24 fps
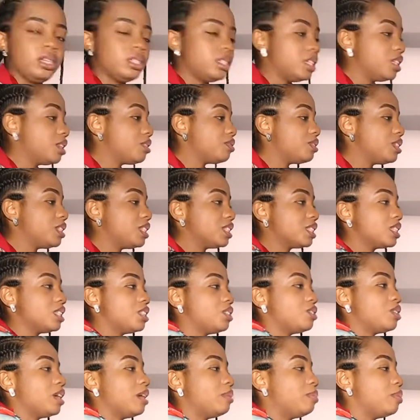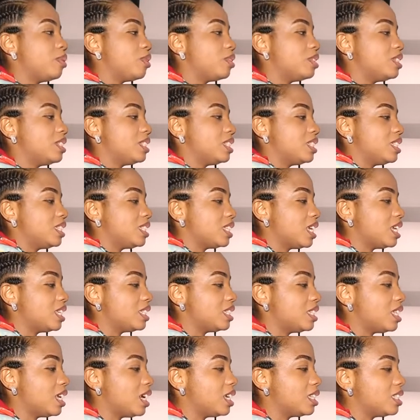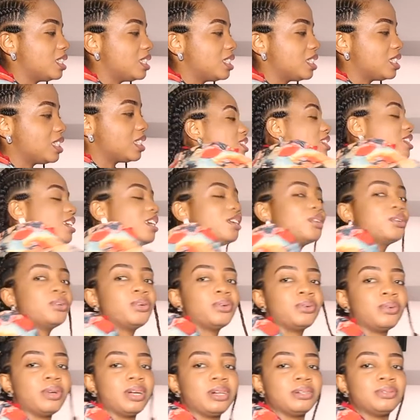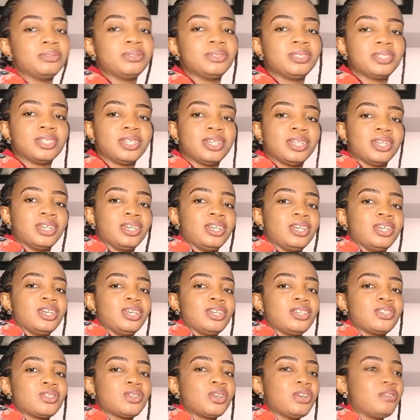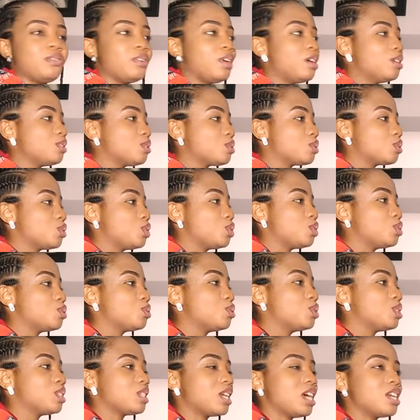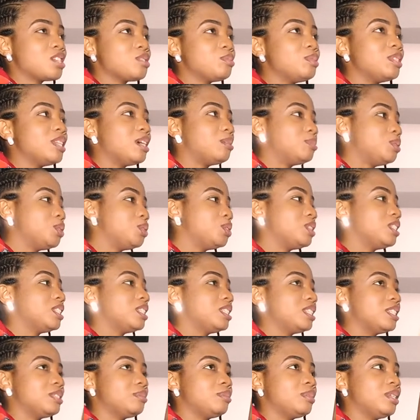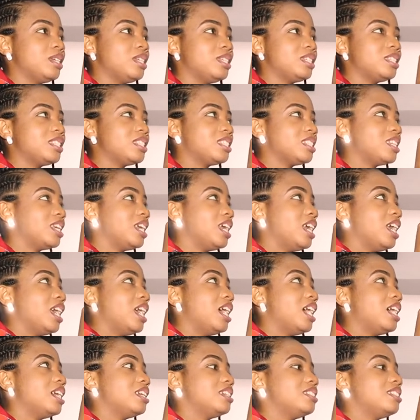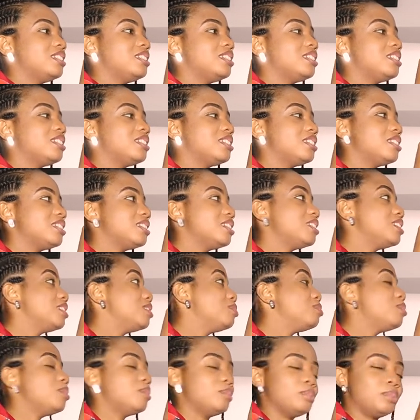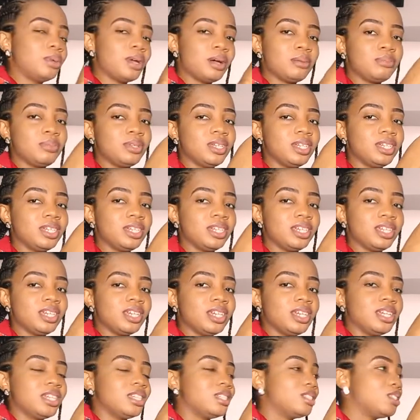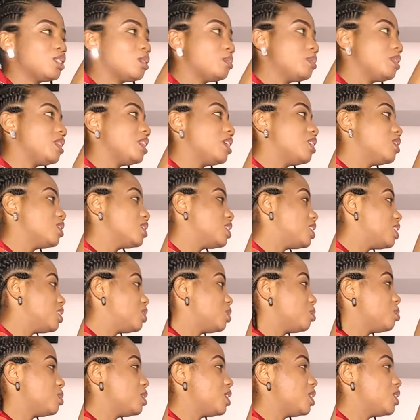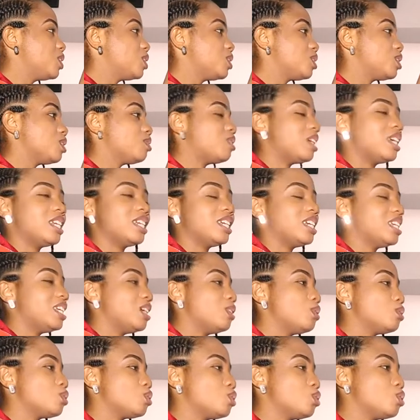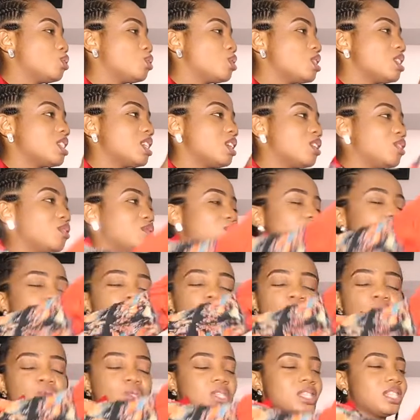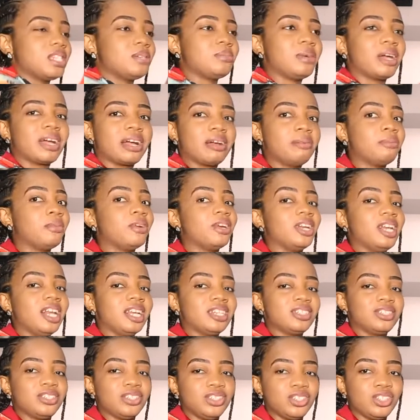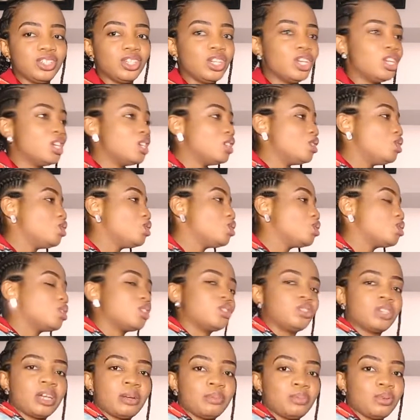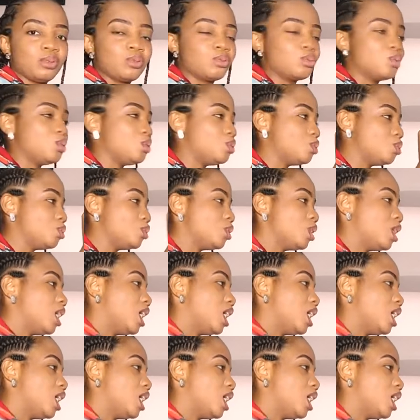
It's a 360 tripod in the sense that it can go round. So if I want to shoot, assuming I'm shooting this place and probably something else. There's something else right here that I want to shoot. Instead of twisting my camera like the usual tripod would do,